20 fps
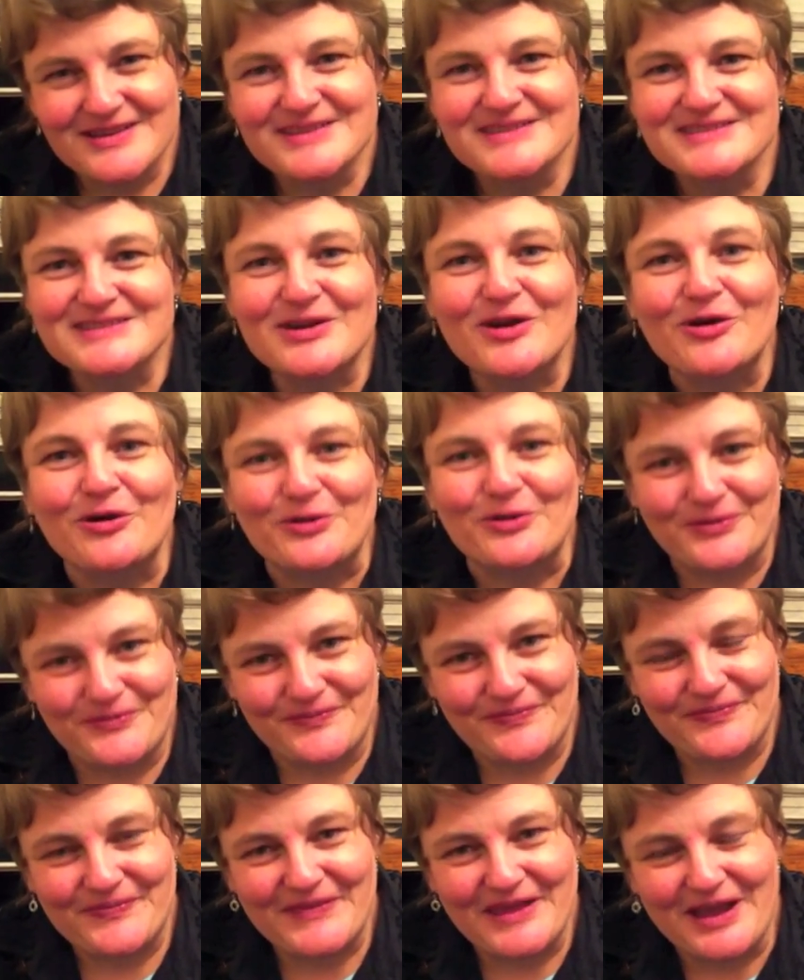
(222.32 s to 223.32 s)
So
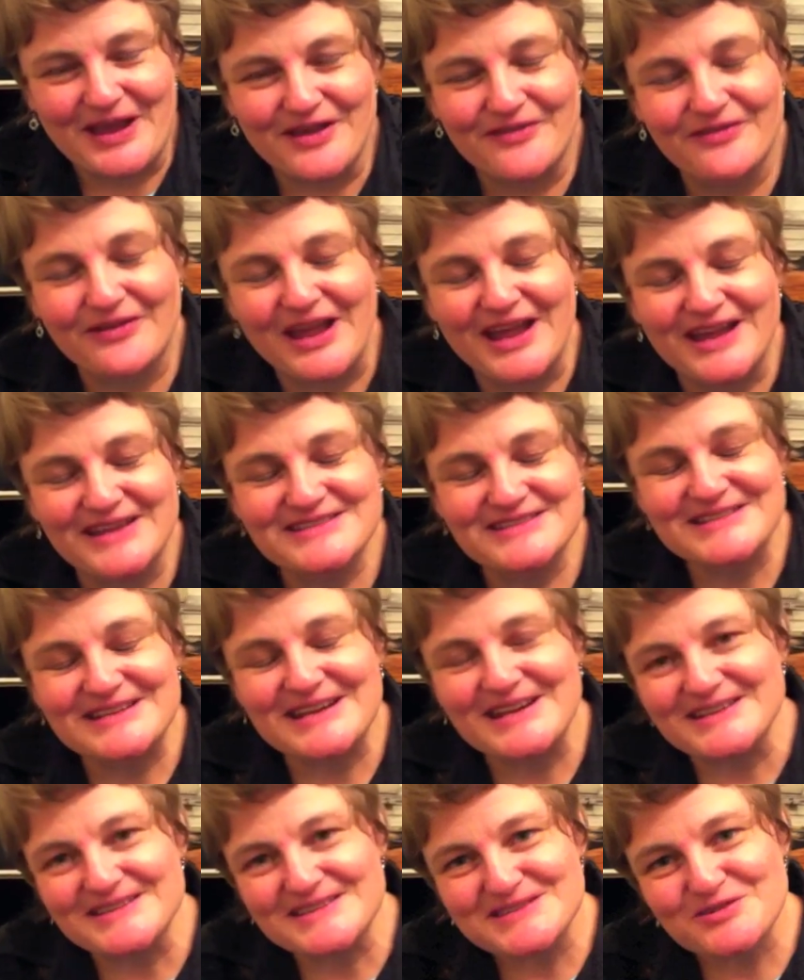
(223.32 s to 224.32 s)
I've asked
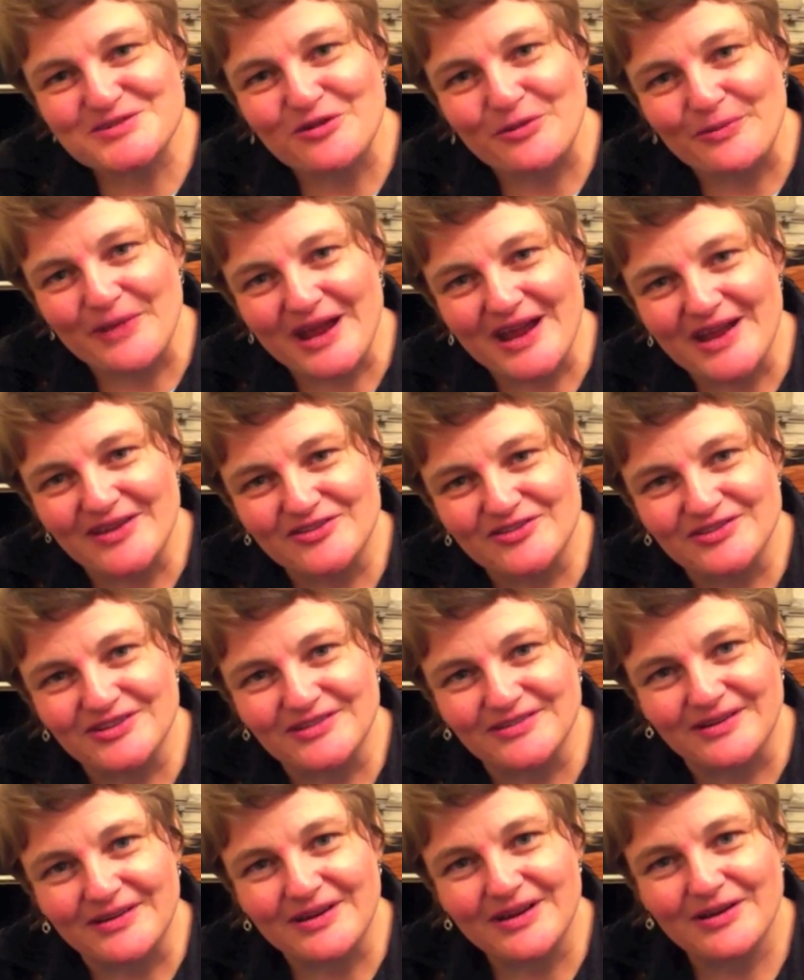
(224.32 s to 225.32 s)
us to
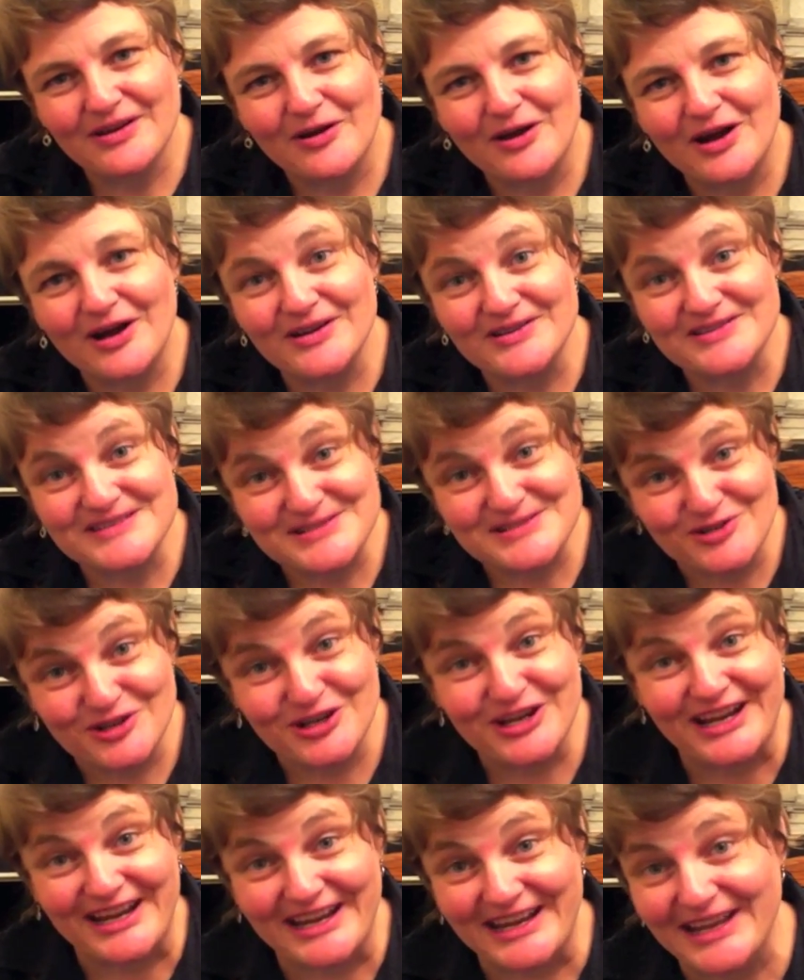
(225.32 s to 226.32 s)
imagine us
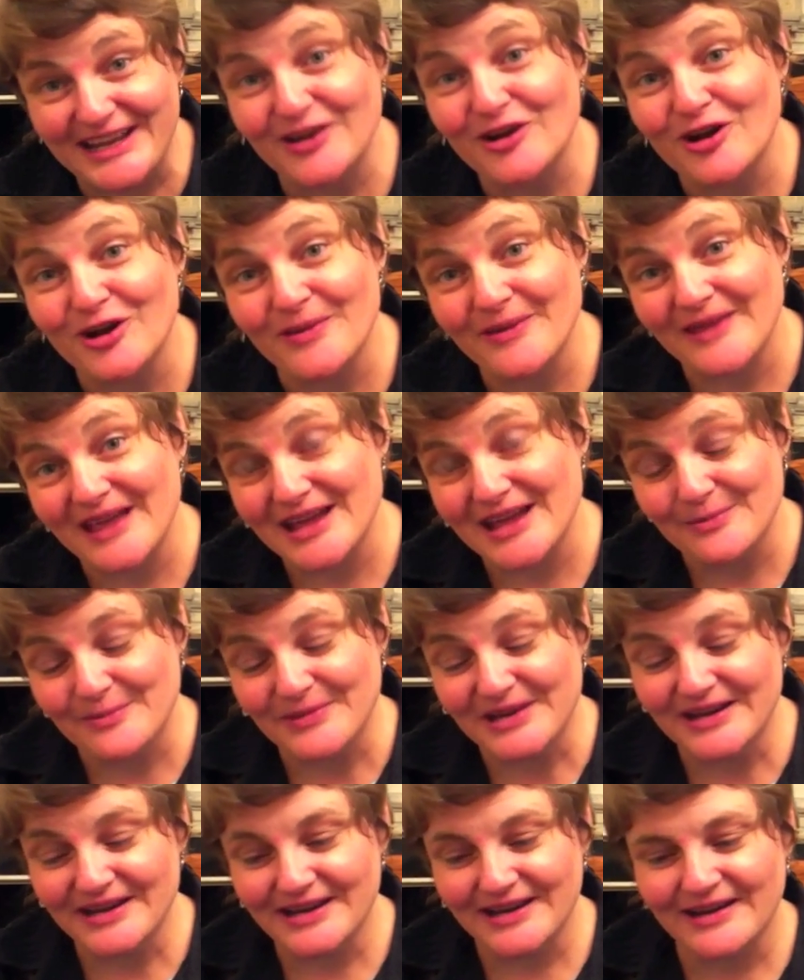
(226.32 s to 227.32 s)
looking in on that
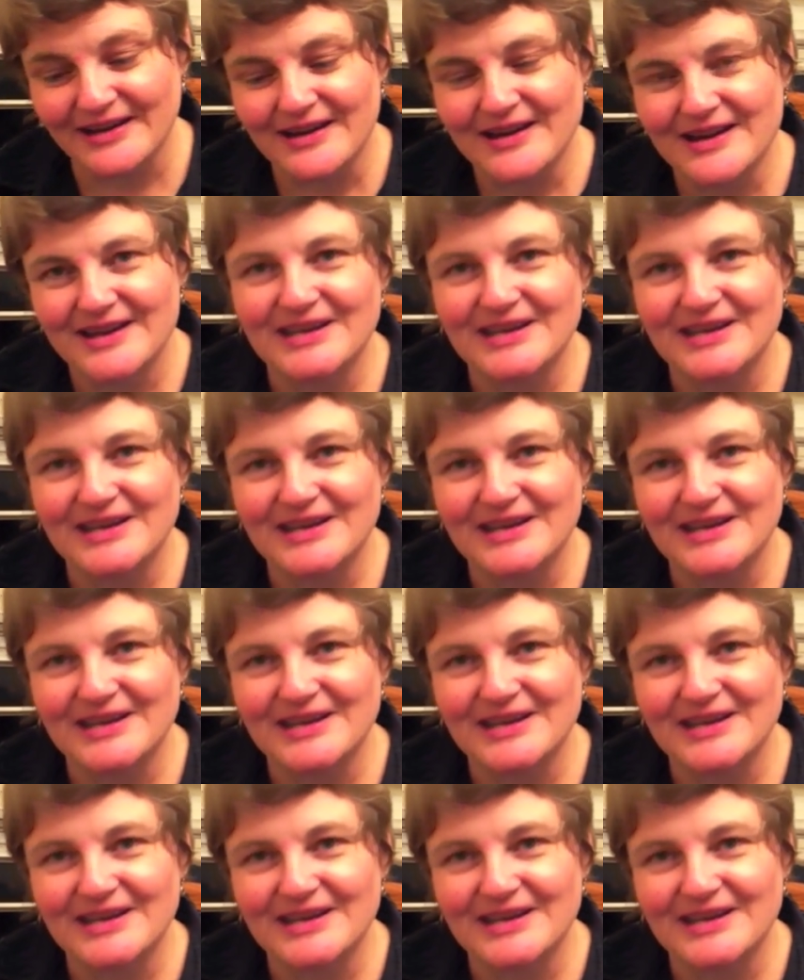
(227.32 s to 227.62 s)
meeting.